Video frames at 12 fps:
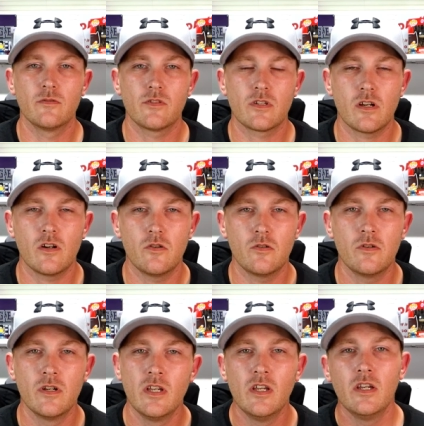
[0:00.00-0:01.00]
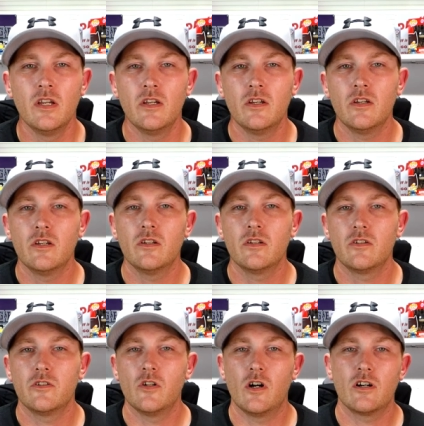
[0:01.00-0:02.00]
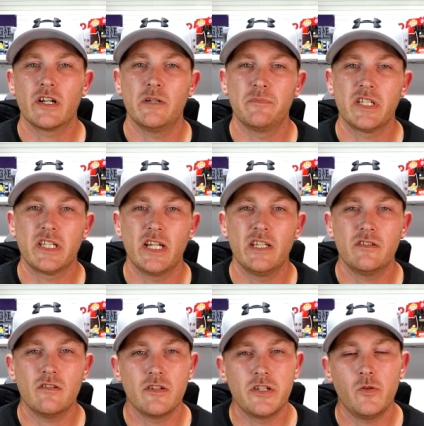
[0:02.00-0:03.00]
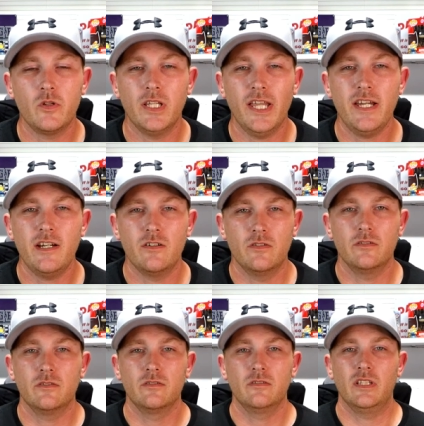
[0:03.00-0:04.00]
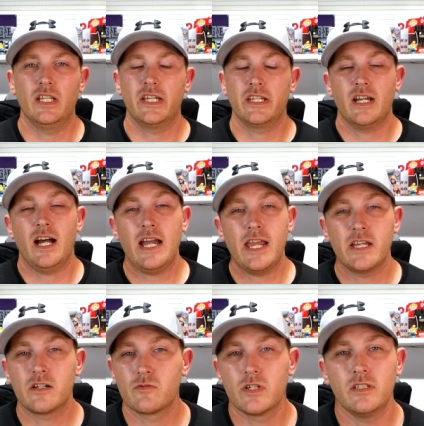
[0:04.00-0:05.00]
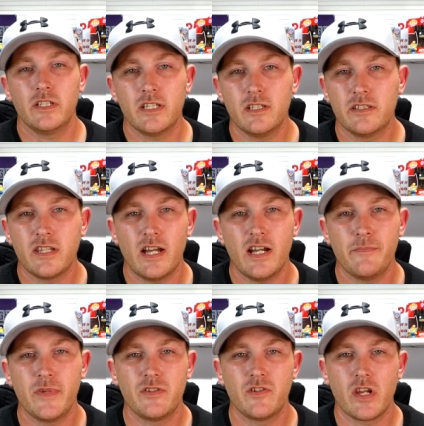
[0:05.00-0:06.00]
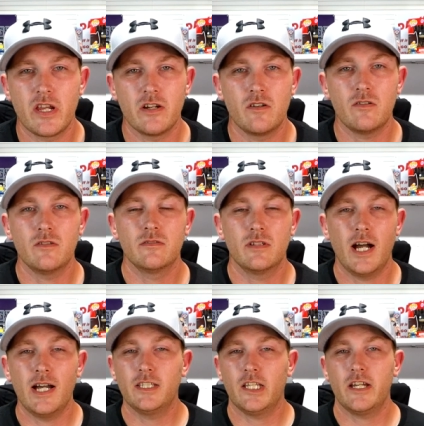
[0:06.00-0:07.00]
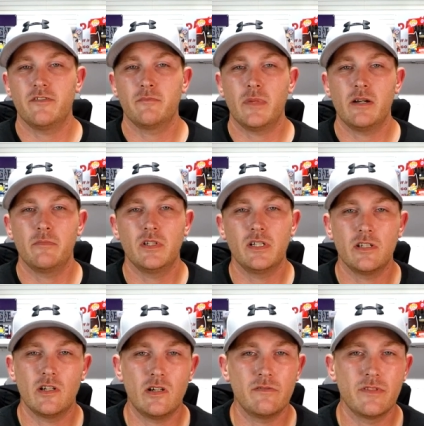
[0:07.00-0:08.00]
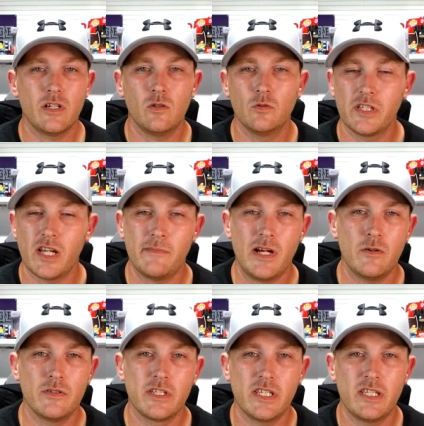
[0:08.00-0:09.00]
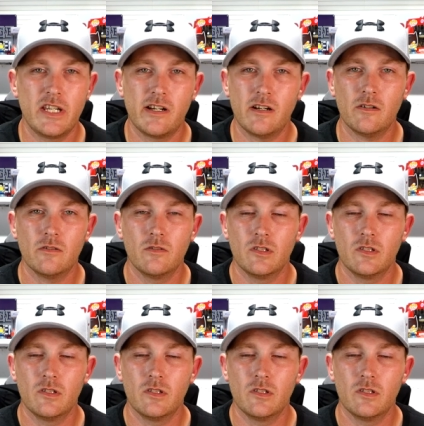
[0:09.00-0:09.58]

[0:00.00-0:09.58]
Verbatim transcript: So you all come together and you clown. Like, I had a really good time in jail. I laughed my butt off the whole time I was in there.